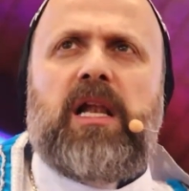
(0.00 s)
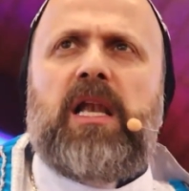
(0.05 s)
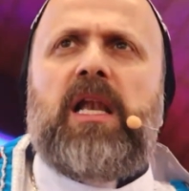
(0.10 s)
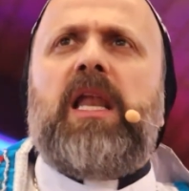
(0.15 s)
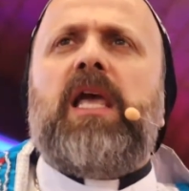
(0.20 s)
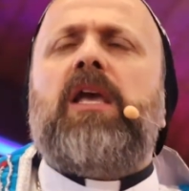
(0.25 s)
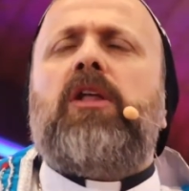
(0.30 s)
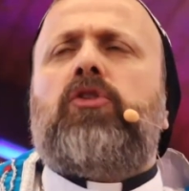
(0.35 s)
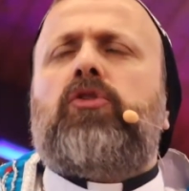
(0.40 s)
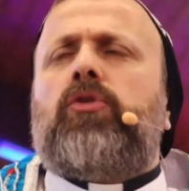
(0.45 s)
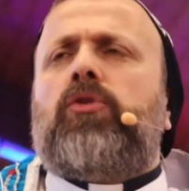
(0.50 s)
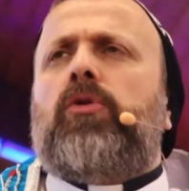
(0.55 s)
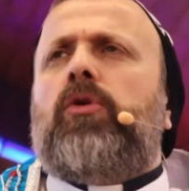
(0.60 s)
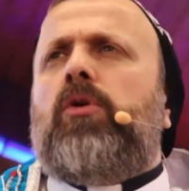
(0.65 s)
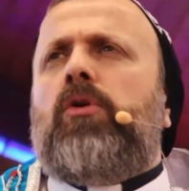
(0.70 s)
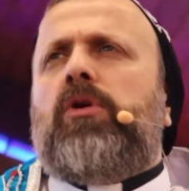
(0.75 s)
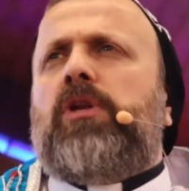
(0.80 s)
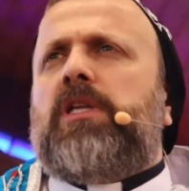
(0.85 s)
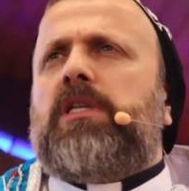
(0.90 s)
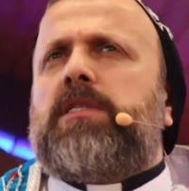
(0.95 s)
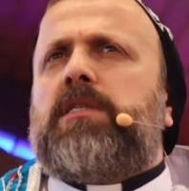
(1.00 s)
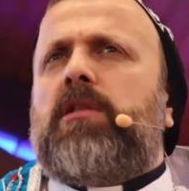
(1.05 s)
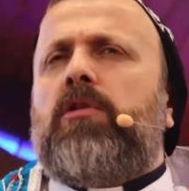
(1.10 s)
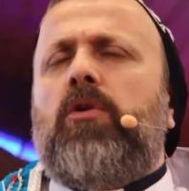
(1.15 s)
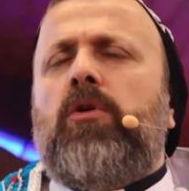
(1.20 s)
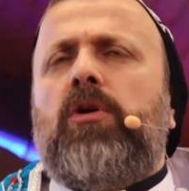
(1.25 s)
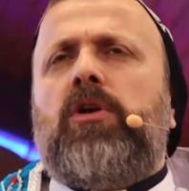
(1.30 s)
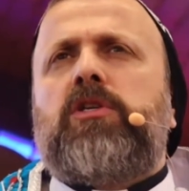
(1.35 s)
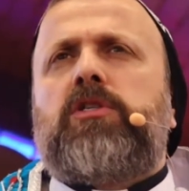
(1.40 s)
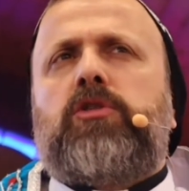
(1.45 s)
Later on, it's
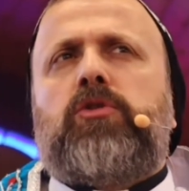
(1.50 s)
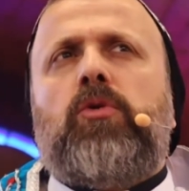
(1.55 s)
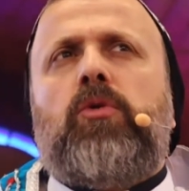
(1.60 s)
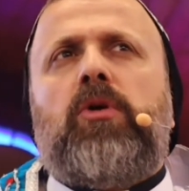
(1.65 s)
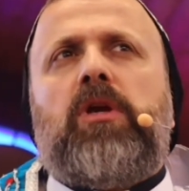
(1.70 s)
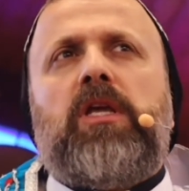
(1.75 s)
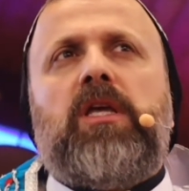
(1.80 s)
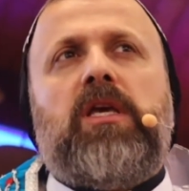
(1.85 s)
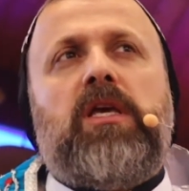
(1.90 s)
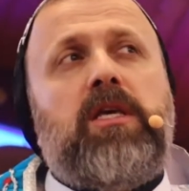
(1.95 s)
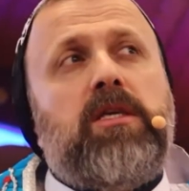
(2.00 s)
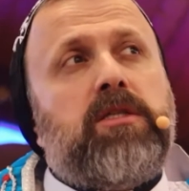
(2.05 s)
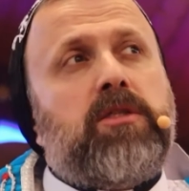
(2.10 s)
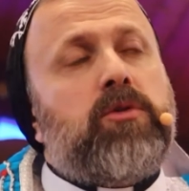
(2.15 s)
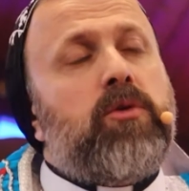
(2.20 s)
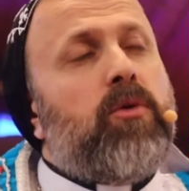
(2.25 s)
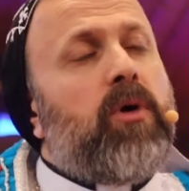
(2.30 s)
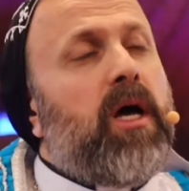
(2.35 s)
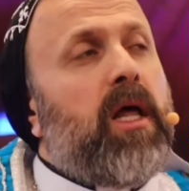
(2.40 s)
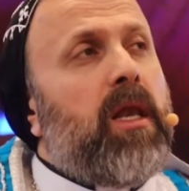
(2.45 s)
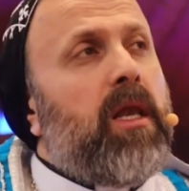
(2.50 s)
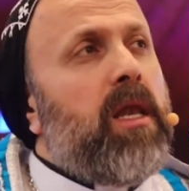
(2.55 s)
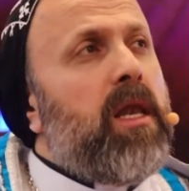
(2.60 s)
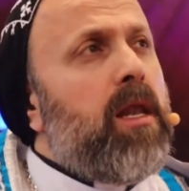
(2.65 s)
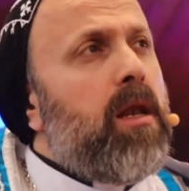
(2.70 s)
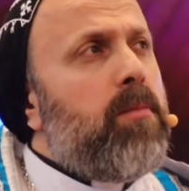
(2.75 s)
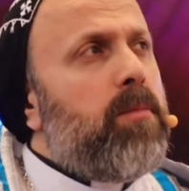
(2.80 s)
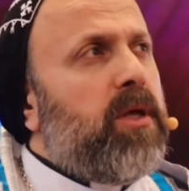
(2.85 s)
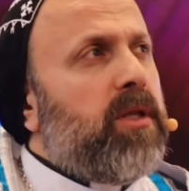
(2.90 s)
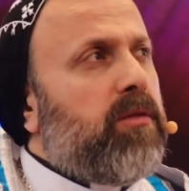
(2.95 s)
long story, he saw a
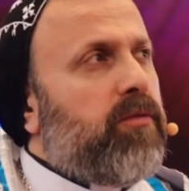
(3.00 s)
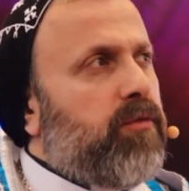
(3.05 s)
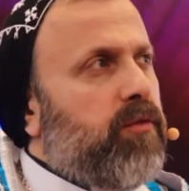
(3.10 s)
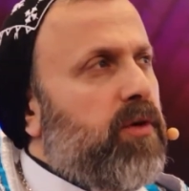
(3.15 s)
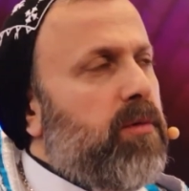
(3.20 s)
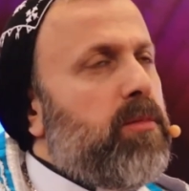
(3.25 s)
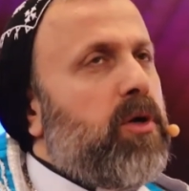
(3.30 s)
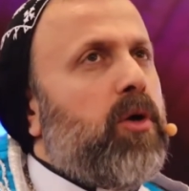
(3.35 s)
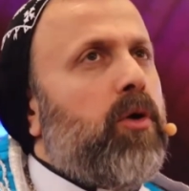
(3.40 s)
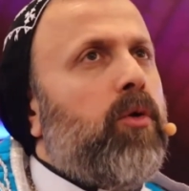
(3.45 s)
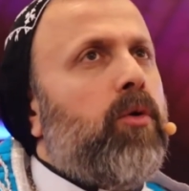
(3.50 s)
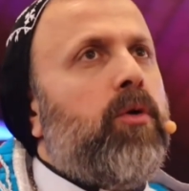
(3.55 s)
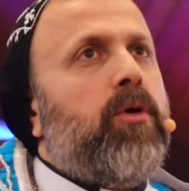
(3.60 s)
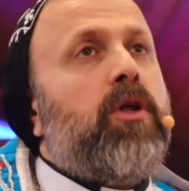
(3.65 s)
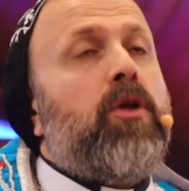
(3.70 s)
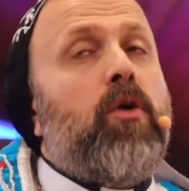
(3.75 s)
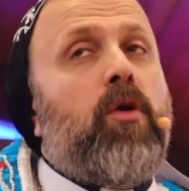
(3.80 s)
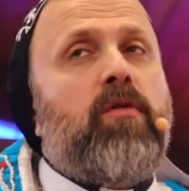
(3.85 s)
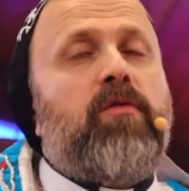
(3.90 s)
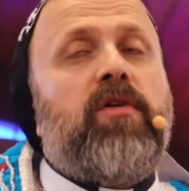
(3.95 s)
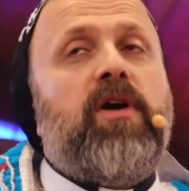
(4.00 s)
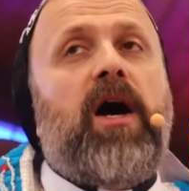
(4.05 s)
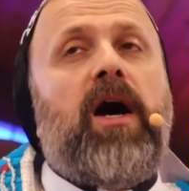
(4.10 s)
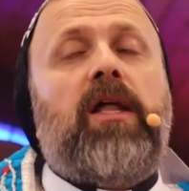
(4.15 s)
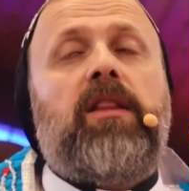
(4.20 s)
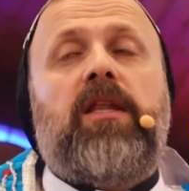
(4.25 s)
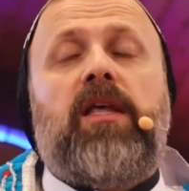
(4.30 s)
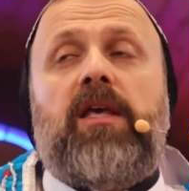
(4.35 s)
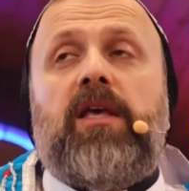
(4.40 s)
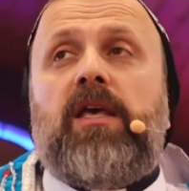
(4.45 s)
little bit from the glory of
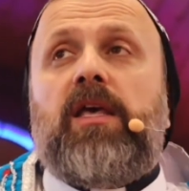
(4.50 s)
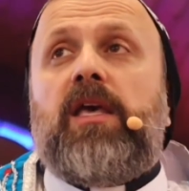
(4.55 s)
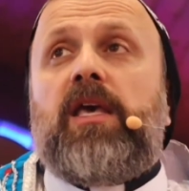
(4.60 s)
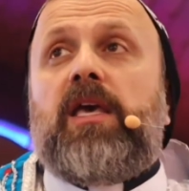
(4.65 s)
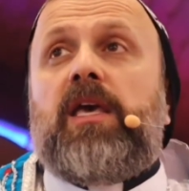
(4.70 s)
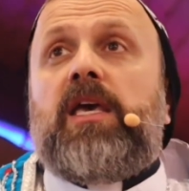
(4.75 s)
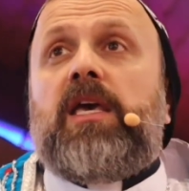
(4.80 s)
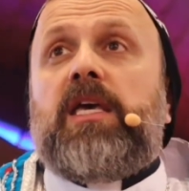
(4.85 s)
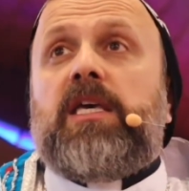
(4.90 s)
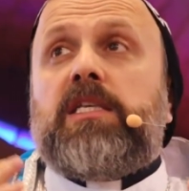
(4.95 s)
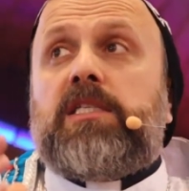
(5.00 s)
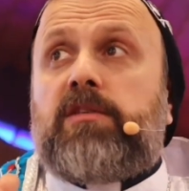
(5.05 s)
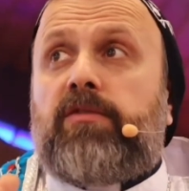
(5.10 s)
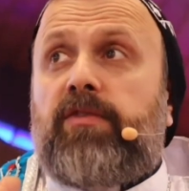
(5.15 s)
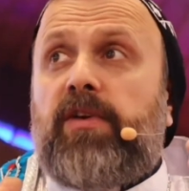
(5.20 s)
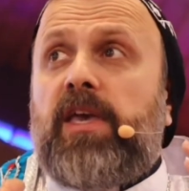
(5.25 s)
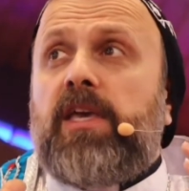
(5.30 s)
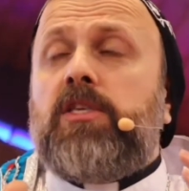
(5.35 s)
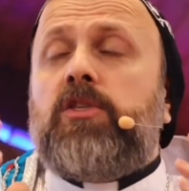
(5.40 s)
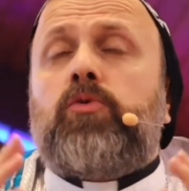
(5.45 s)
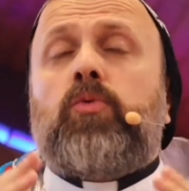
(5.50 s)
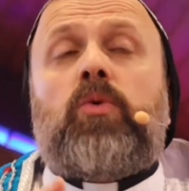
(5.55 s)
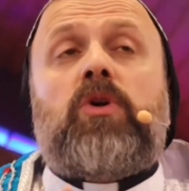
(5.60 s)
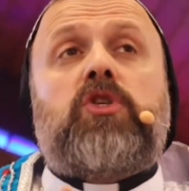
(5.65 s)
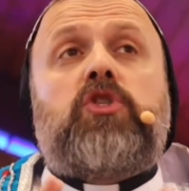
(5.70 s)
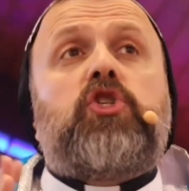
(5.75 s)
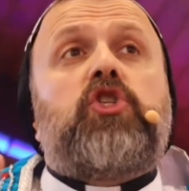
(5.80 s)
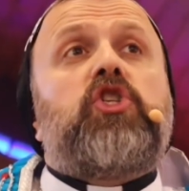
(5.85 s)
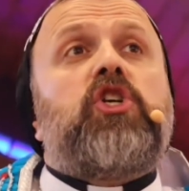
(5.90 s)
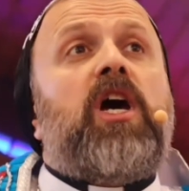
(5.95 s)
God. His face
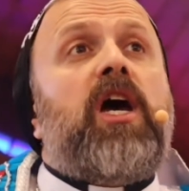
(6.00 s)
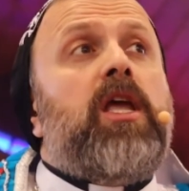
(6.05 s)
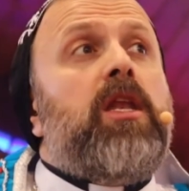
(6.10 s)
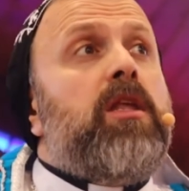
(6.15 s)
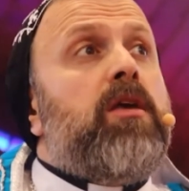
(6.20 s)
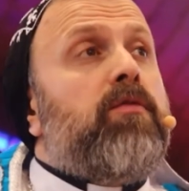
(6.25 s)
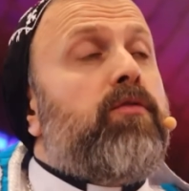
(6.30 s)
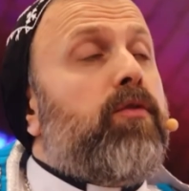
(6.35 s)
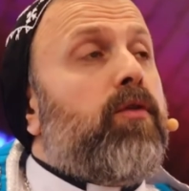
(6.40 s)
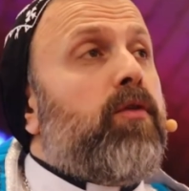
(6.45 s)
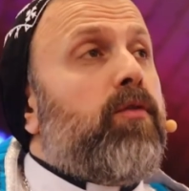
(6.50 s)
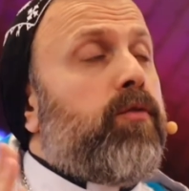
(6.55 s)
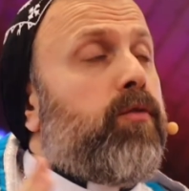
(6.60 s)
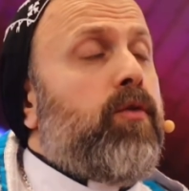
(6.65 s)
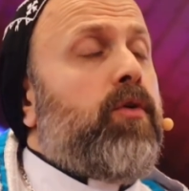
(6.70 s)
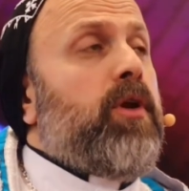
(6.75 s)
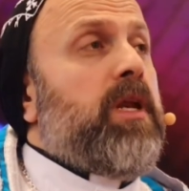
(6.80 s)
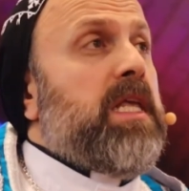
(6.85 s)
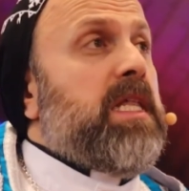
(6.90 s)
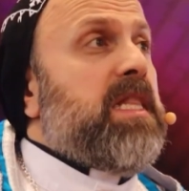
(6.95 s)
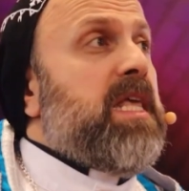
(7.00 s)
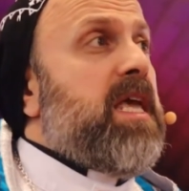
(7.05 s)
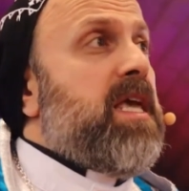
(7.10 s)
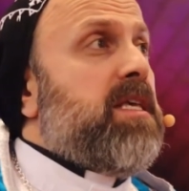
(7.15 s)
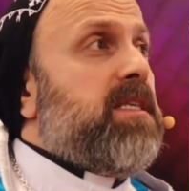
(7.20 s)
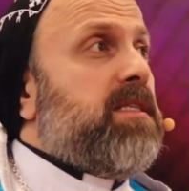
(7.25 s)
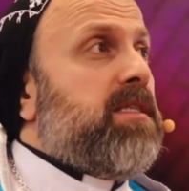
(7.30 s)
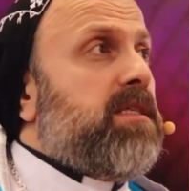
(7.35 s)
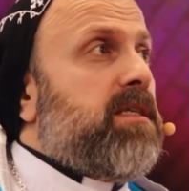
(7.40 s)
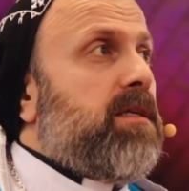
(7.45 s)
was shining for 40
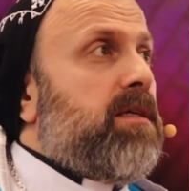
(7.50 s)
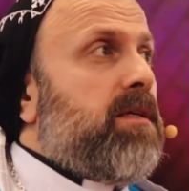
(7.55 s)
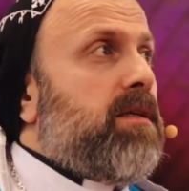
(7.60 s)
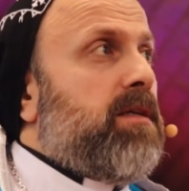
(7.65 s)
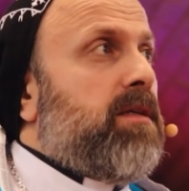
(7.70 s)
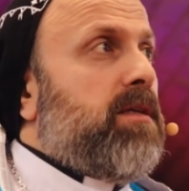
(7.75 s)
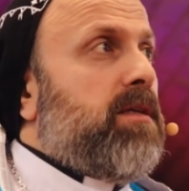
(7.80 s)
days.